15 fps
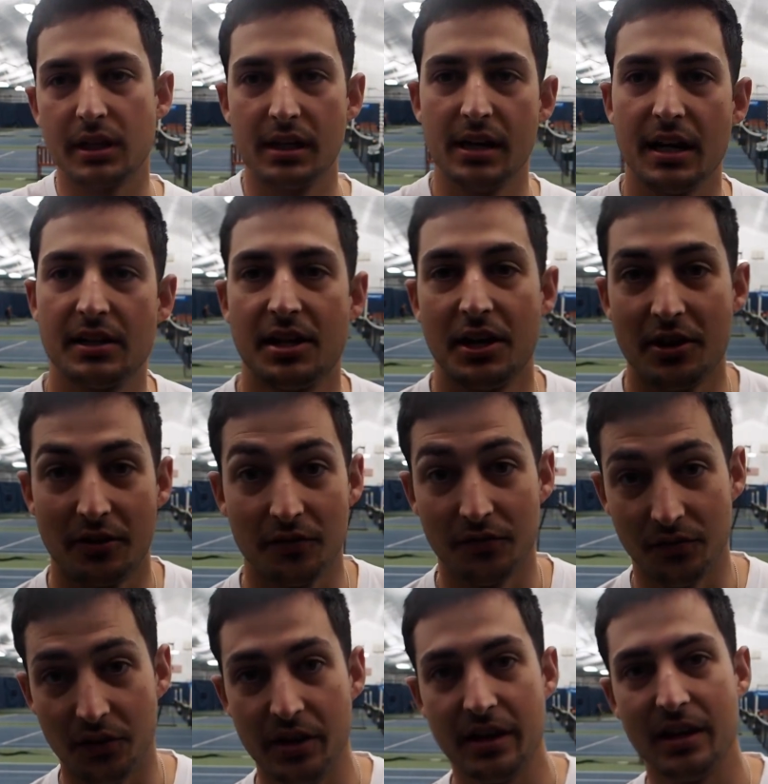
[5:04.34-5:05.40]
connect to your
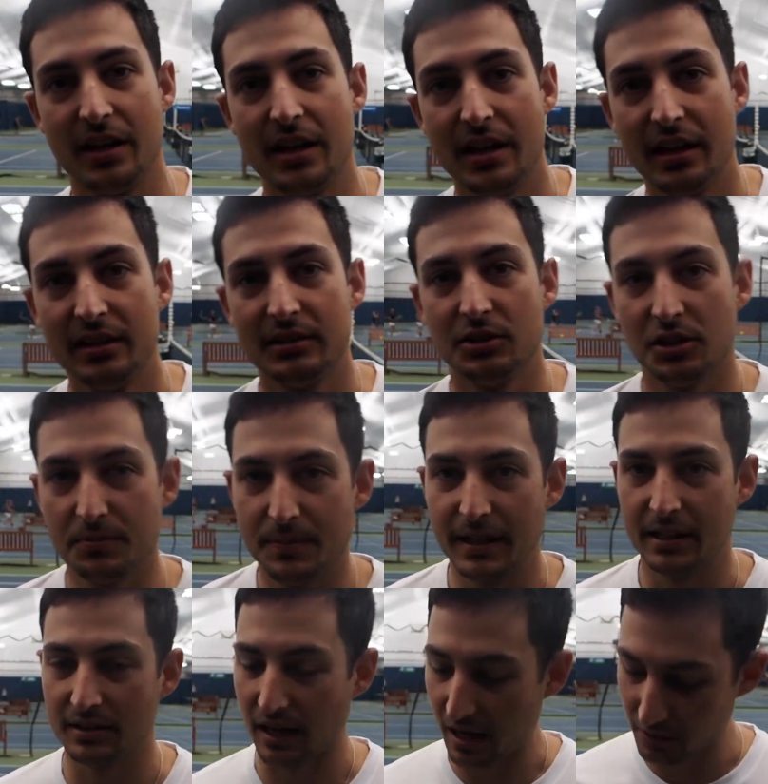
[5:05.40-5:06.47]
foot, just
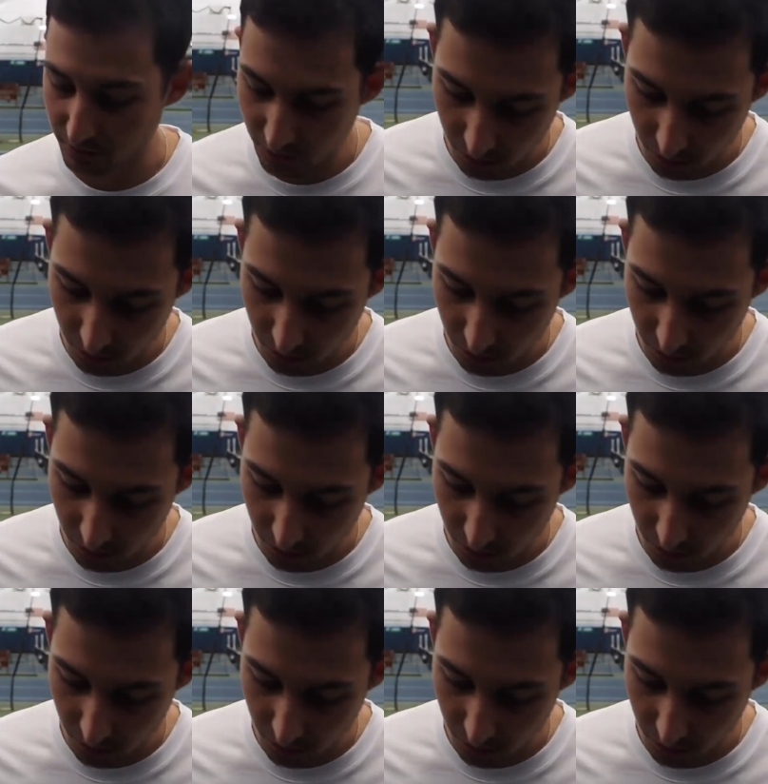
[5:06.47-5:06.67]
because I don't